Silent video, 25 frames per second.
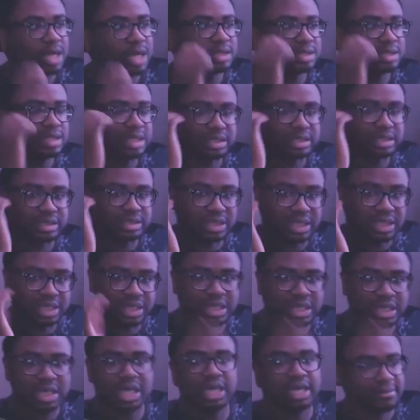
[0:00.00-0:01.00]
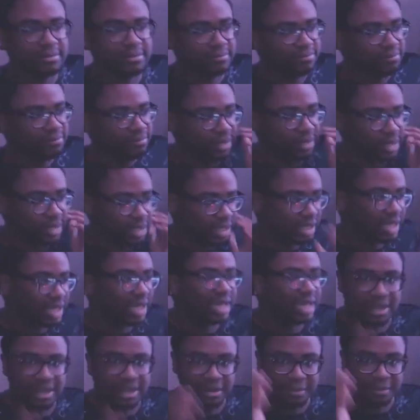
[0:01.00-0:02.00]
just keep
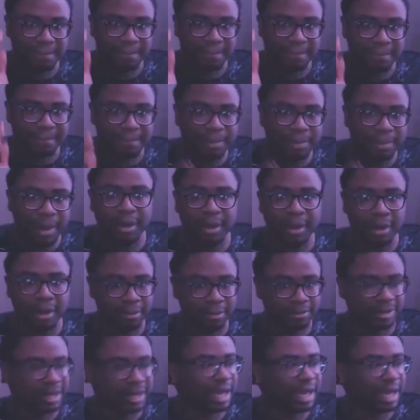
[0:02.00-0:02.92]
getting bombed.